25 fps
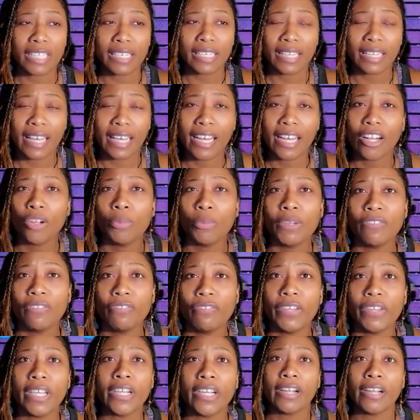say the hell
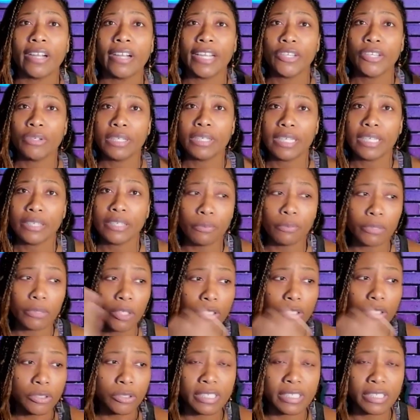with fear and
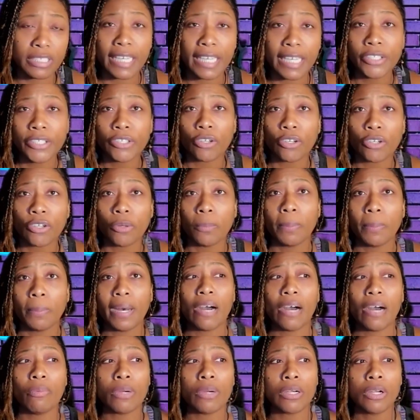you stand in your own
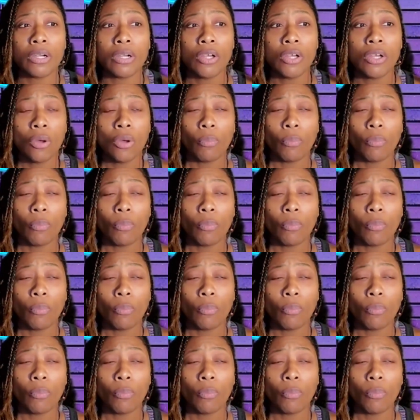power.